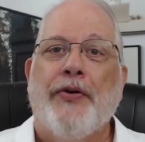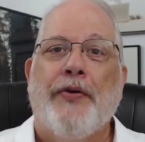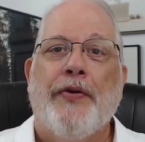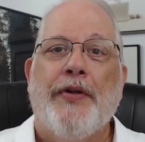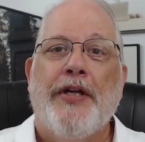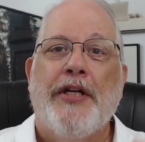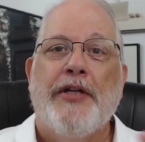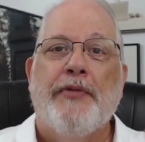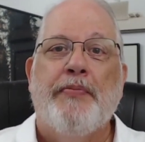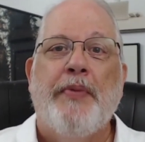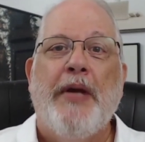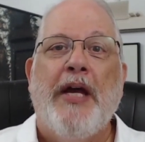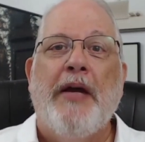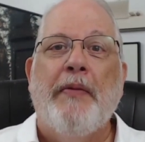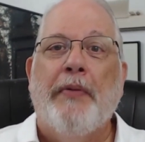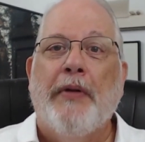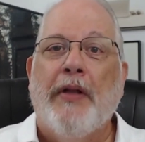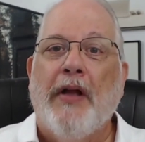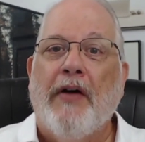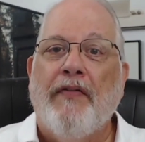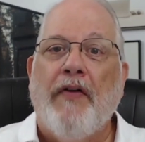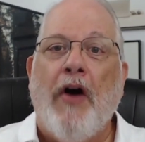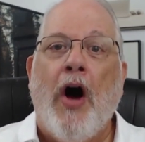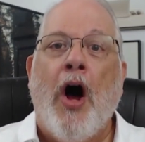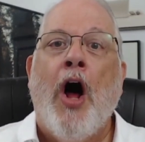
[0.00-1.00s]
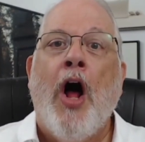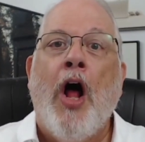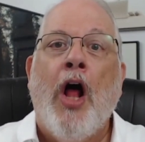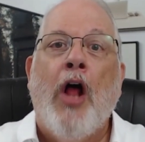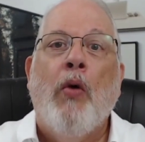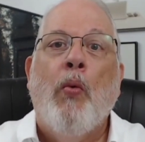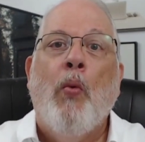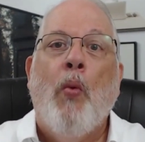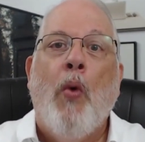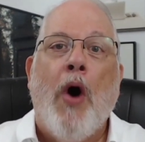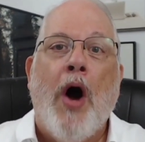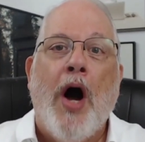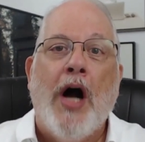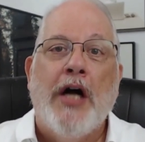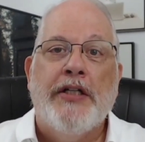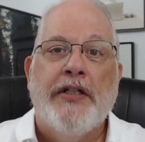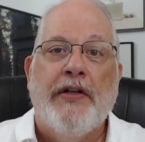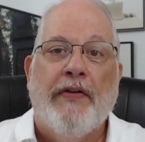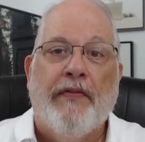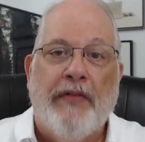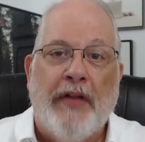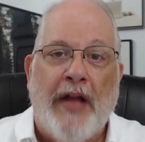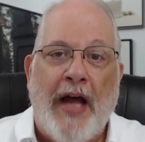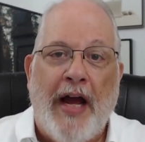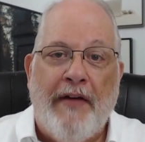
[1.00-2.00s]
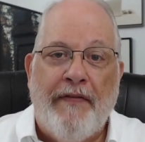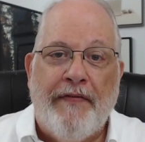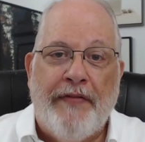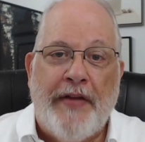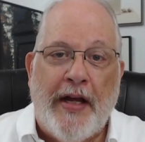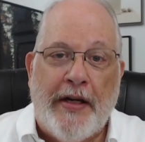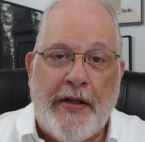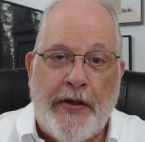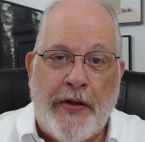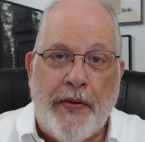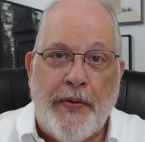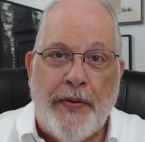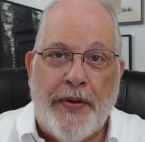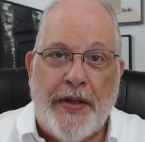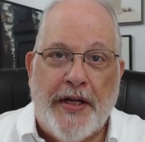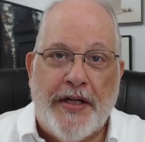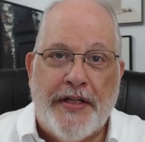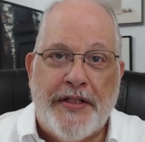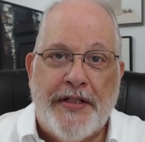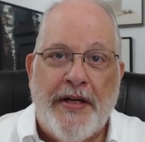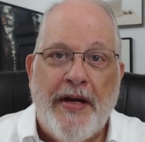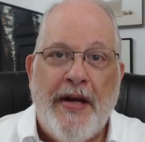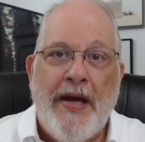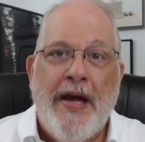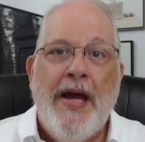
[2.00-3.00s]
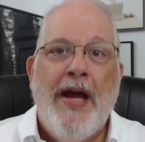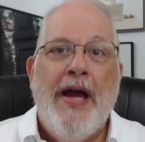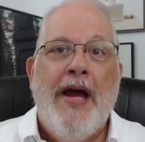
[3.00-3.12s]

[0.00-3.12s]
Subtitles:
So there's people of all walks of life that do this.